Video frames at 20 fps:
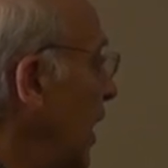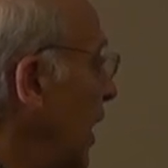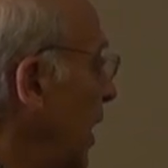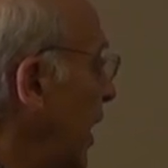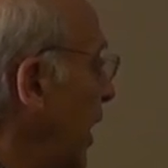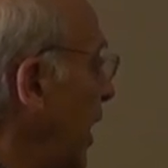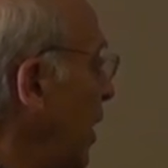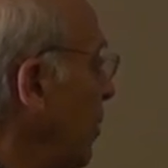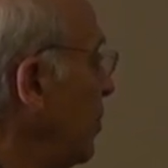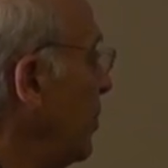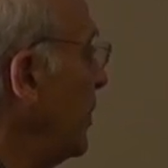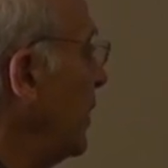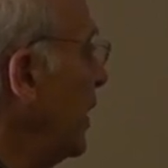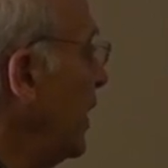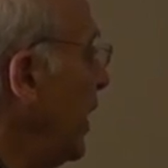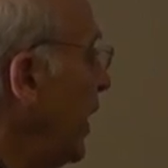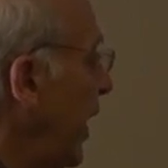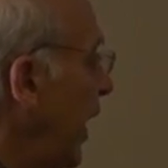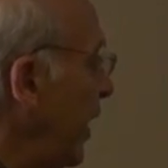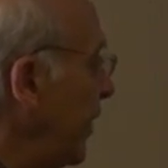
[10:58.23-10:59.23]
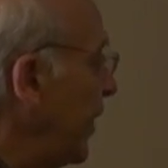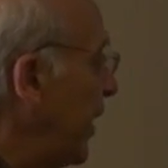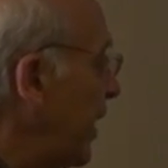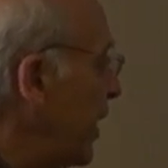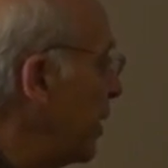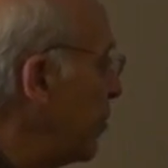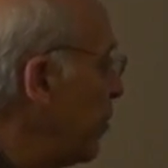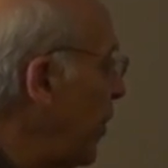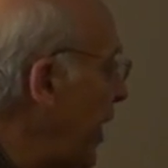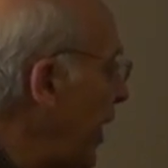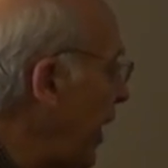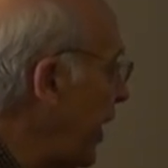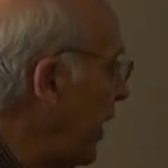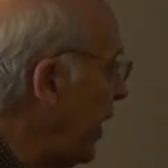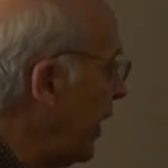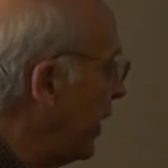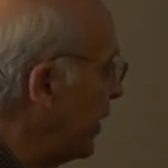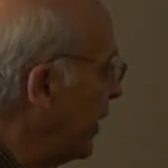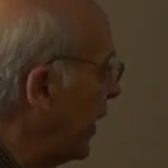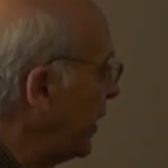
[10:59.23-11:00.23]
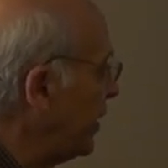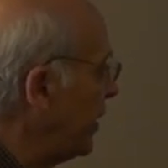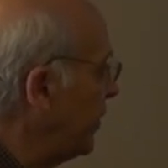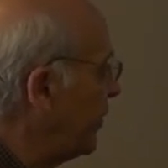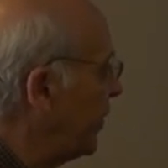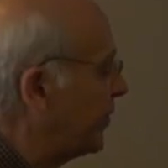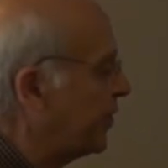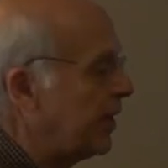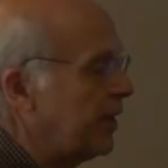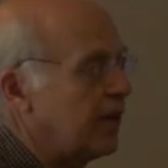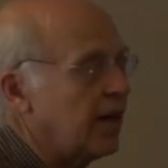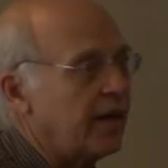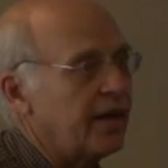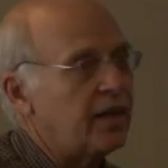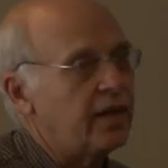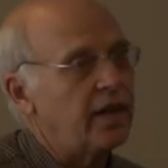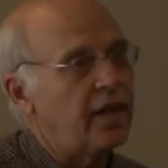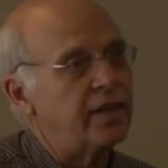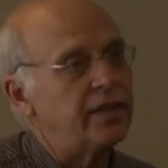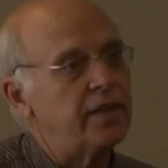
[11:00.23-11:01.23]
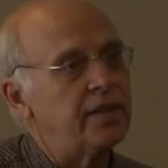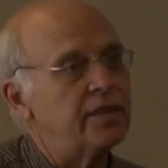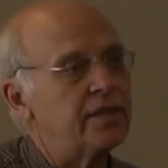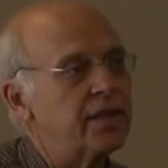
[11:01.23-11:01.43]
Um, and then in May, in nineteen fifty-nine and nineteen